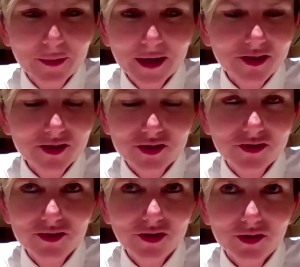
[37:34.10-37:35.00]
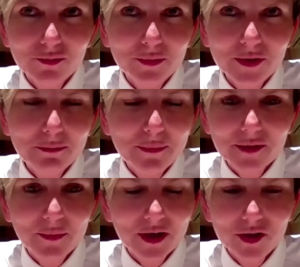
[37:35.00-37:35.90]
all about just, you know, being
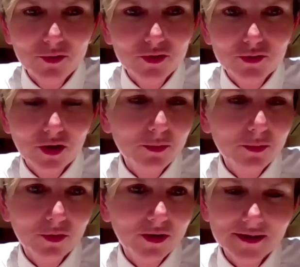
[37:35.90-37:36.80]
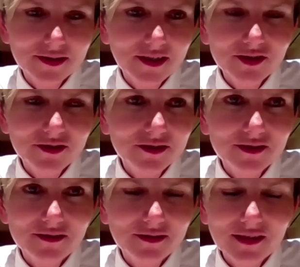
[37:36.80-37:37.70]
backed by huge global
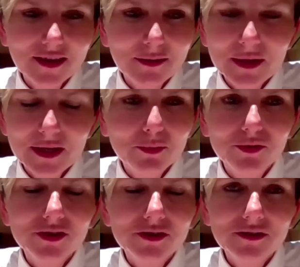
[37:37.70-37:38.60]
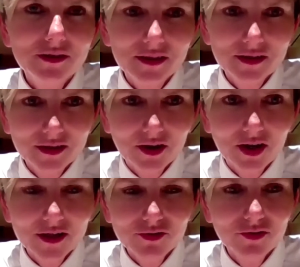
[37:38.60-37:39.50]
organizations and letting people just
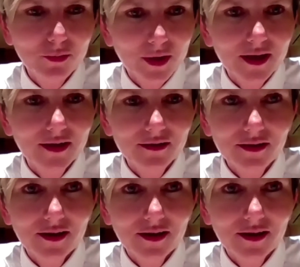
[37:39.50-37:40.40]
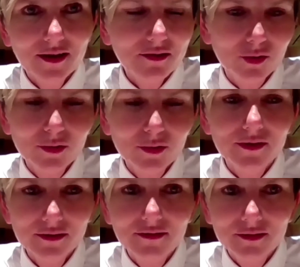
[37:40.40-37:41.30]
guide you the way forward.